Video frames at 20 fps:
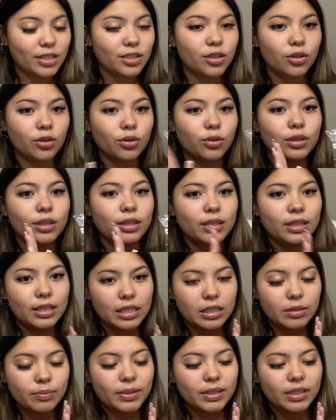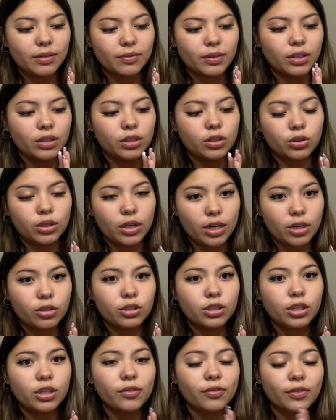So this specifically do not use
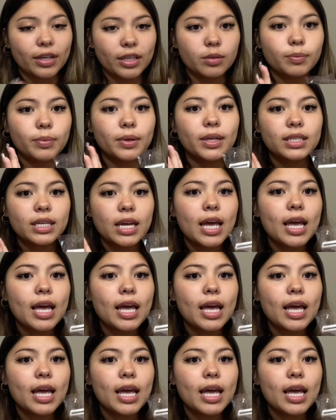on your face, but